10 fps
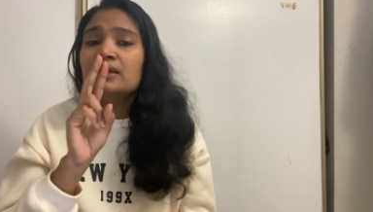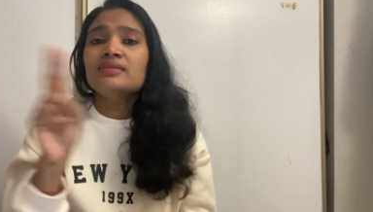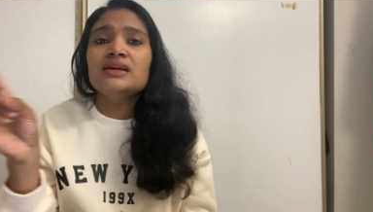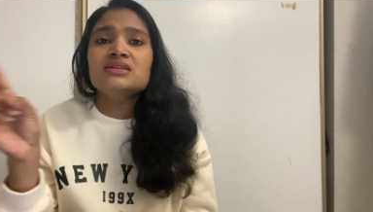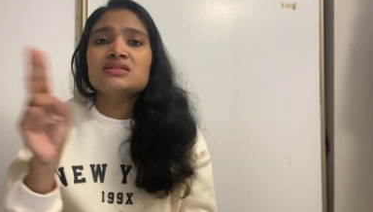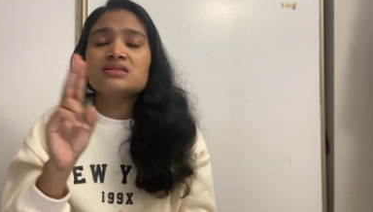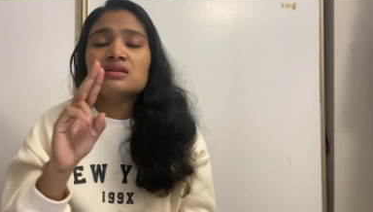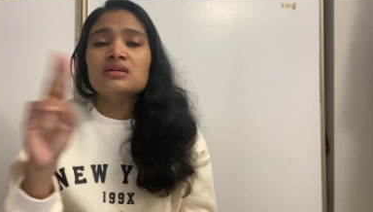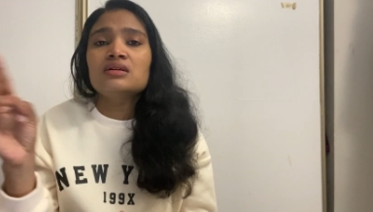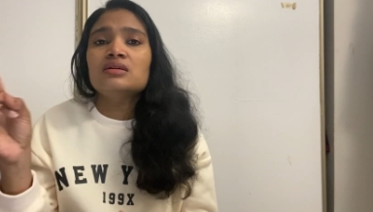They just,
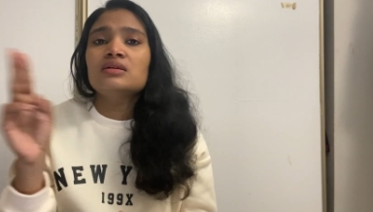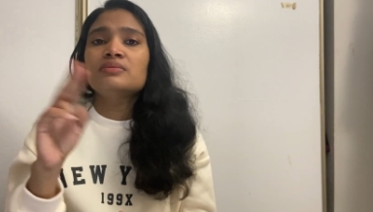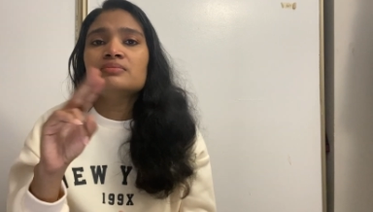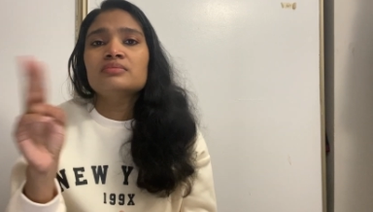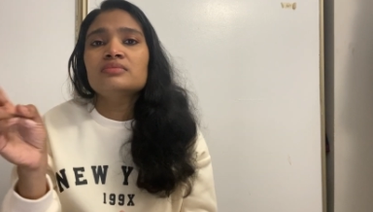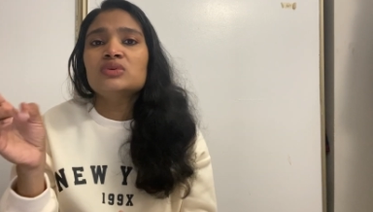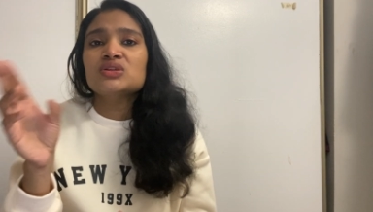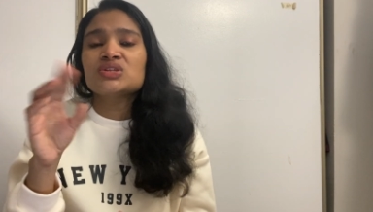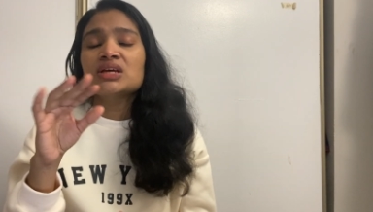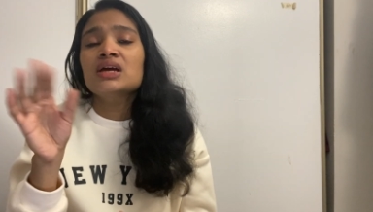uh, what do
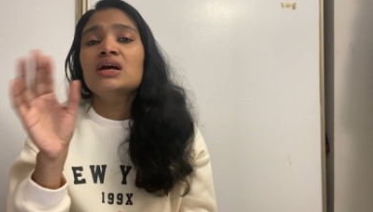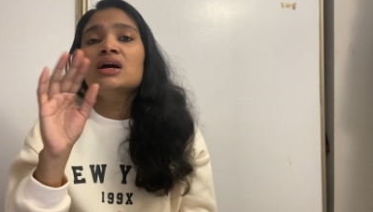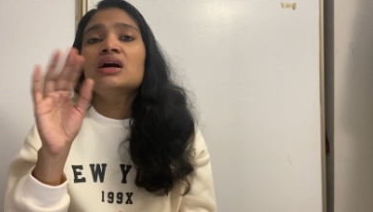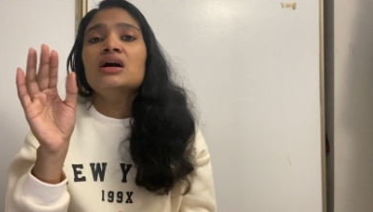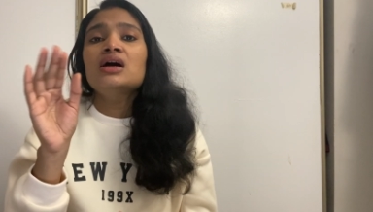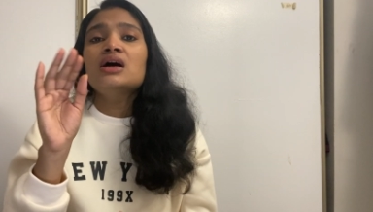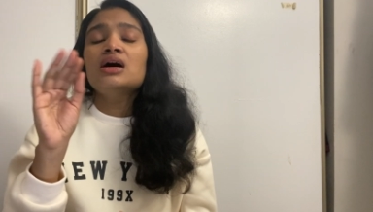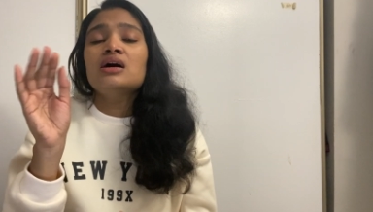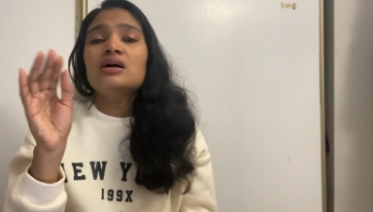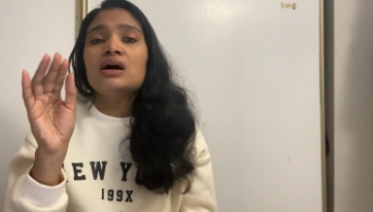you say,
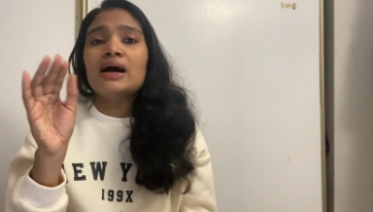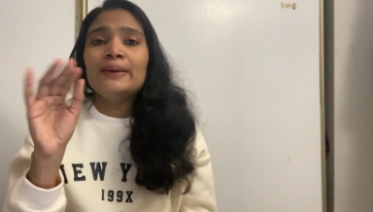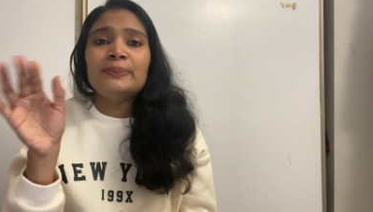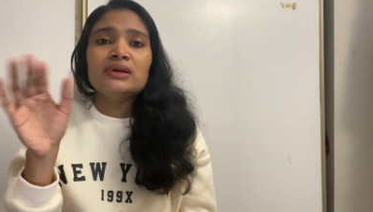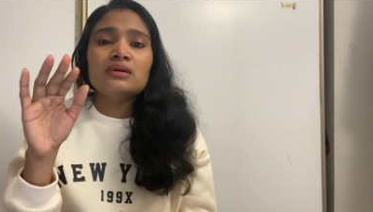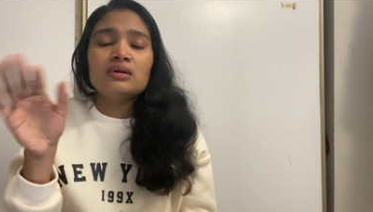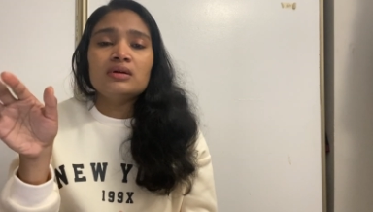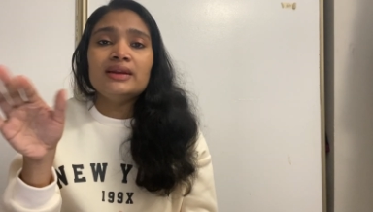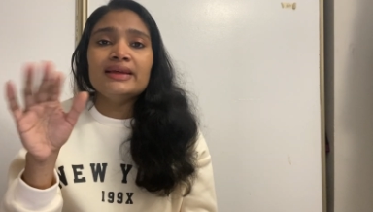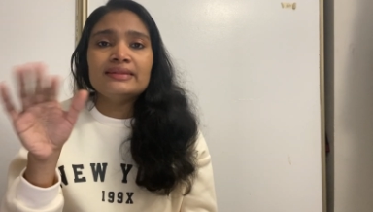uh, hyper uh,
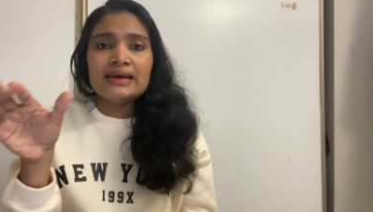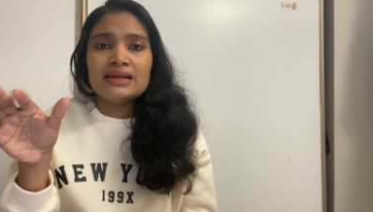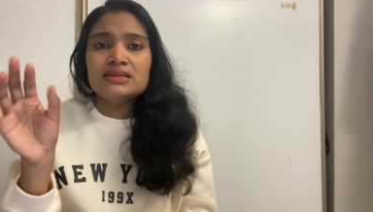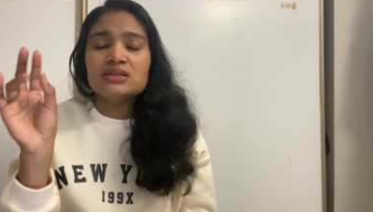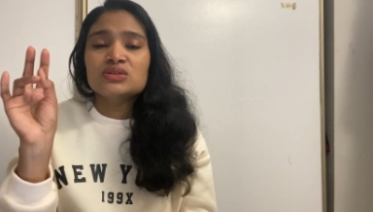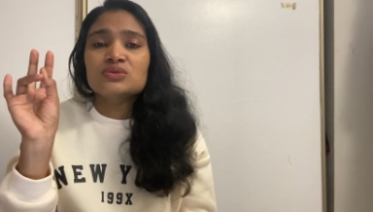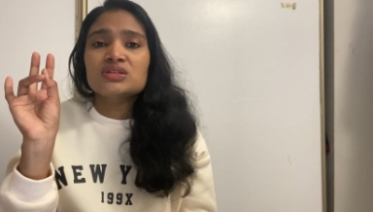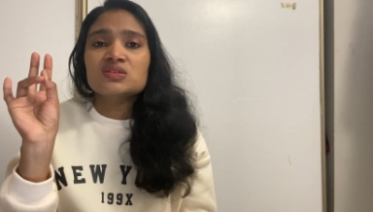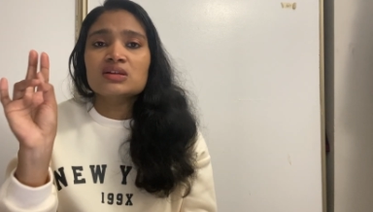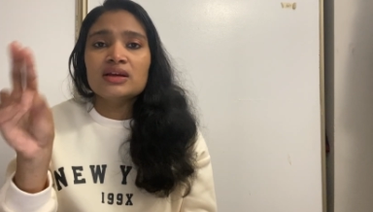link that. So
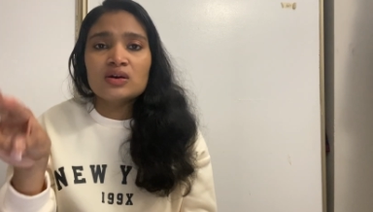just click